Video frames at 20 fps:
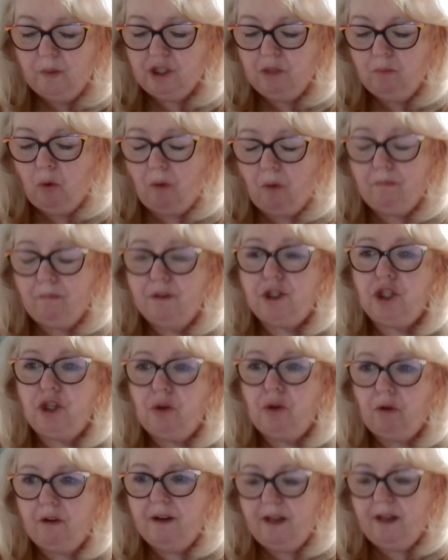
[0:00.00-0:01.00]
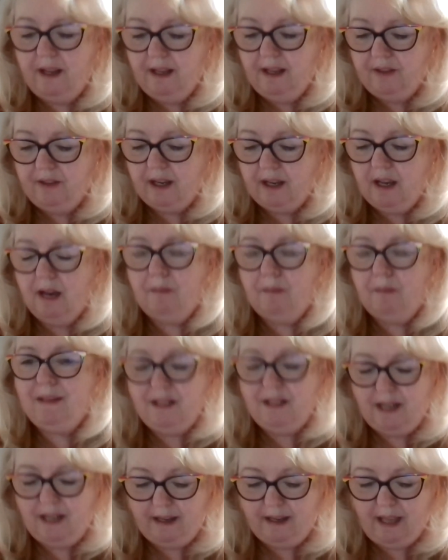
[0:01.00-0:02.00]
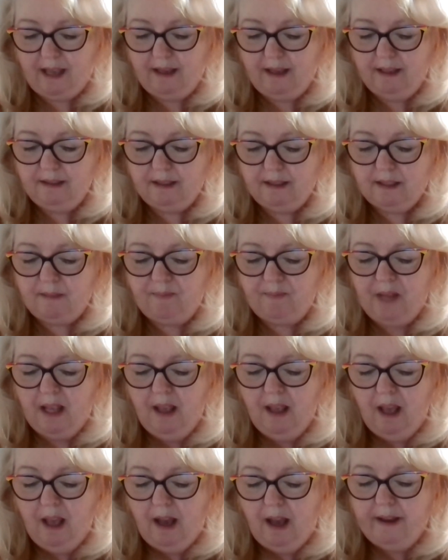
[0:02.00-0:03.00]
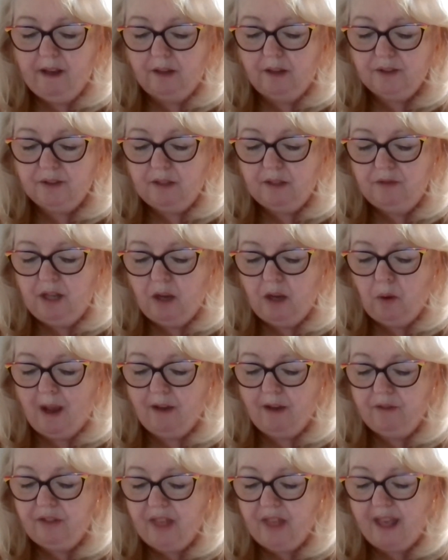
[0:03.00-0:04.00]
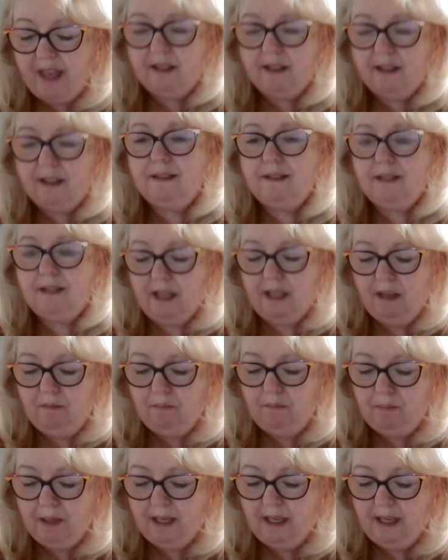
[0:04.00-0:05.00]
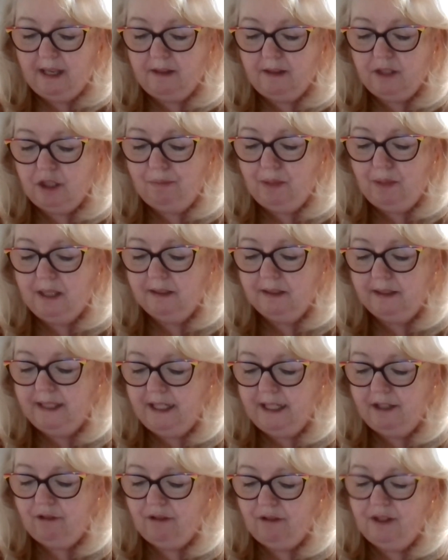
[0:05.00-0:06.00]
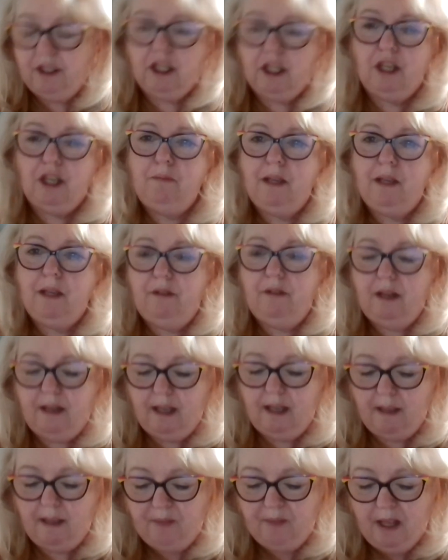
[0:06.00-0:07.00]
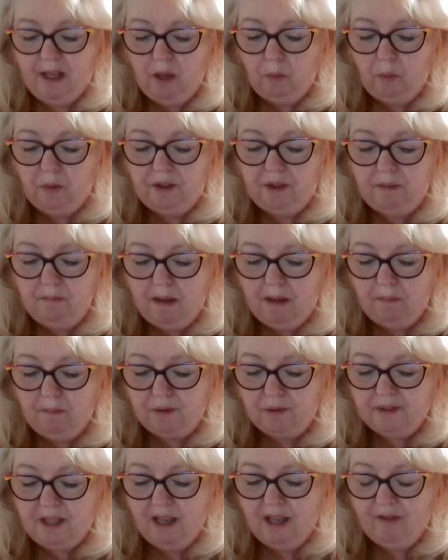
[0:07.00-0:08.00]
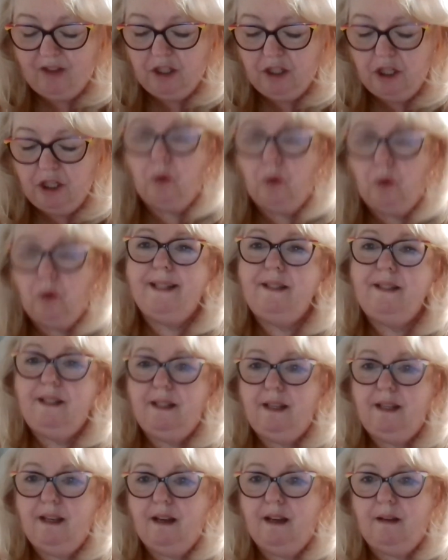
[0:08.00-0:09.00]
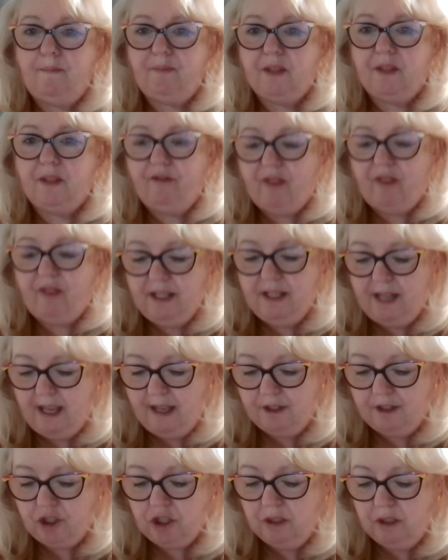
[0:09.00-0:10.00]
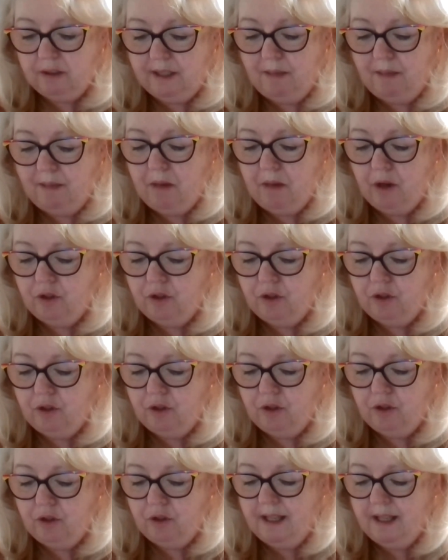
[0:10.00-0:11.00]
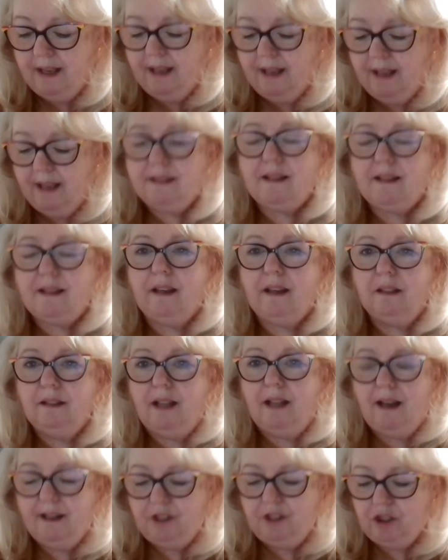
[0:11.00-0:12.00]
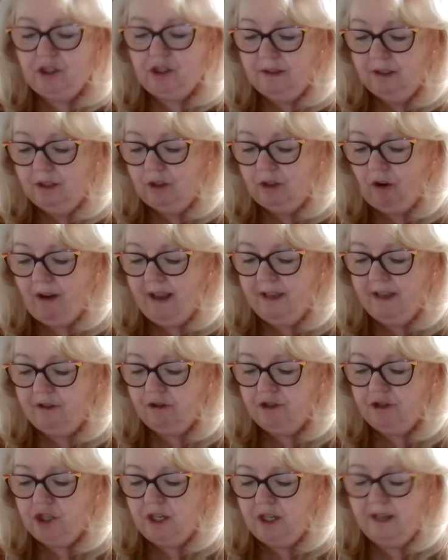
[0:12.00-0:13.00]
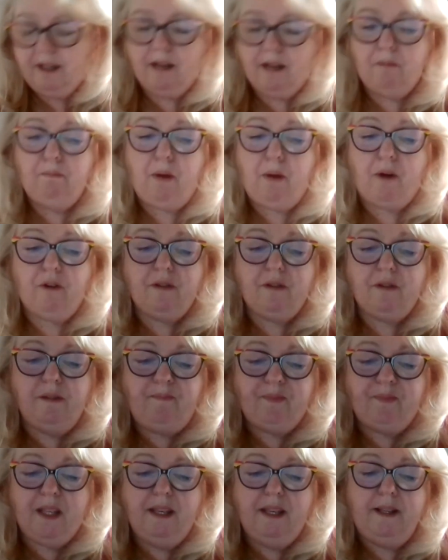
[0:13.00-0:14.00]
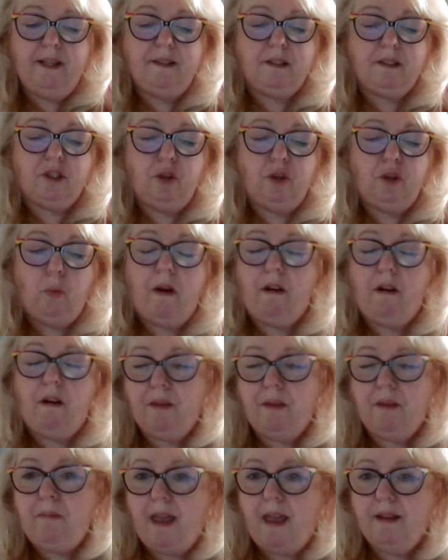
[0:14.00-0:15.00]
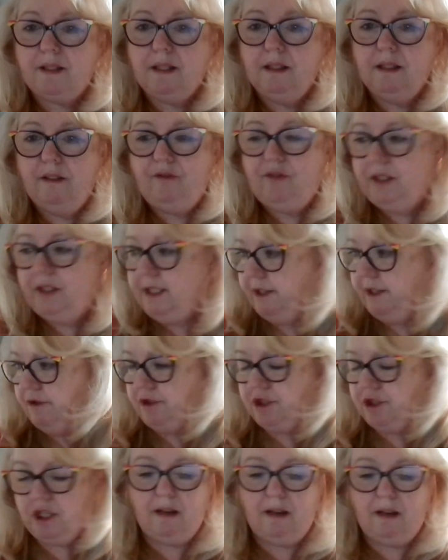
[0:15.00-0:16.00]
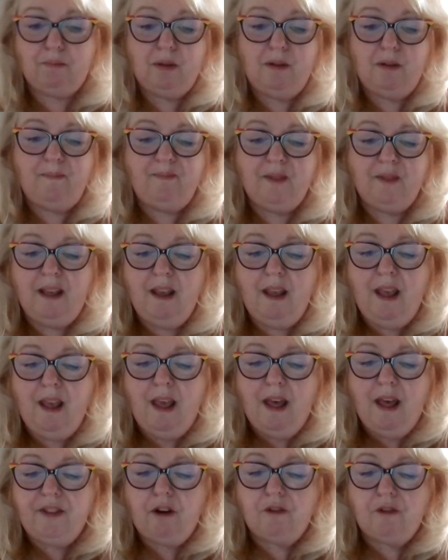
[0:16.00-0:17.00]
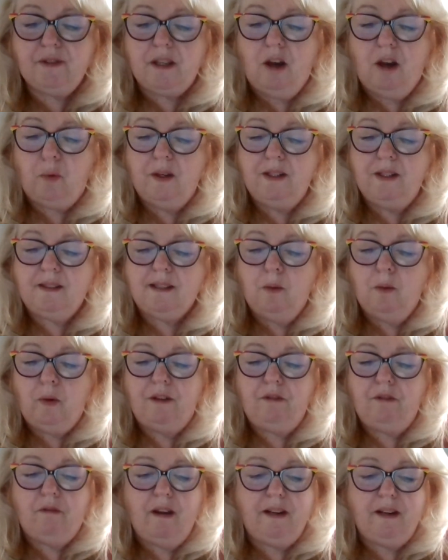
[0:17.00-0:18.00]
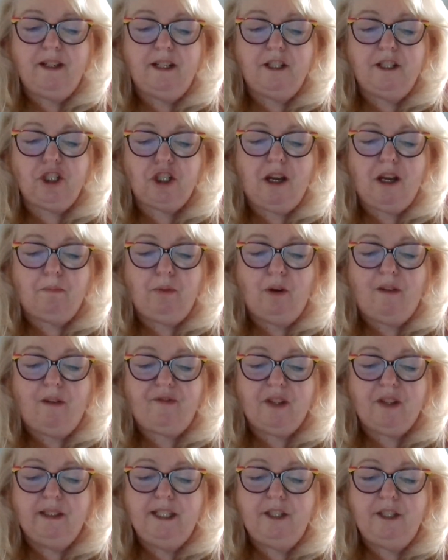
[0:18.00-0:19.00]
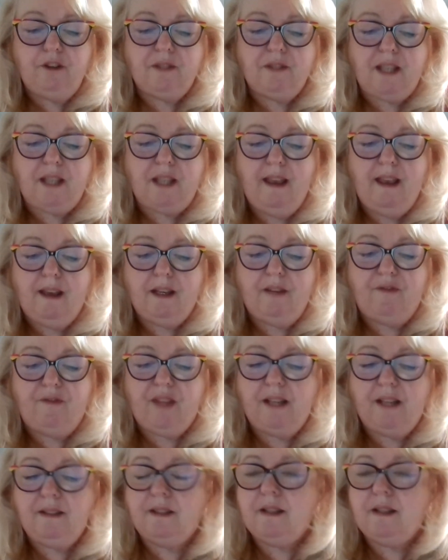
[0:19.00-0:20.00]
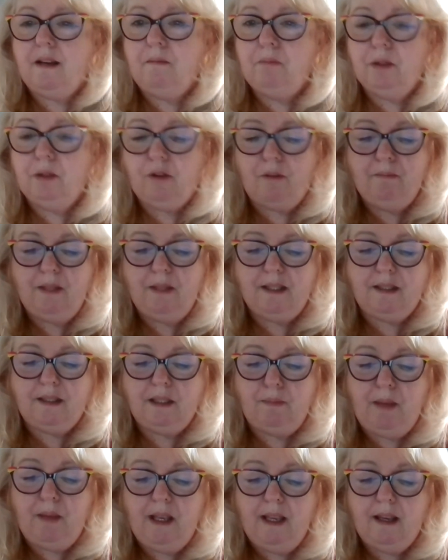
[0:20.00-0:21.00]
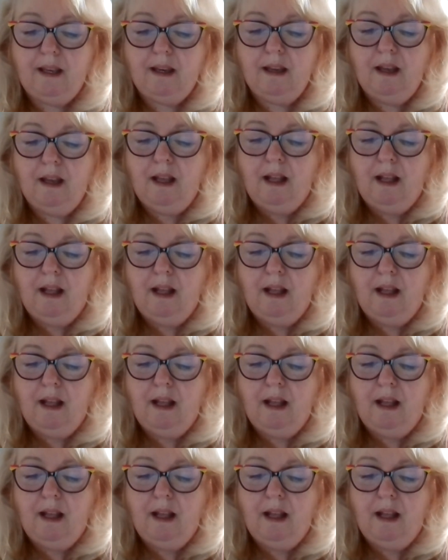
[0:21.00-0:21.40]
into more maturity in the coming decades. I also know how thankless it can be to be a leader in the community, with members having no idea the financial, emotional, psychological, or energetic burden it is to wear the mantle of leadership. There's always someone ready to chop off the leader's head if they stumble or misspeak.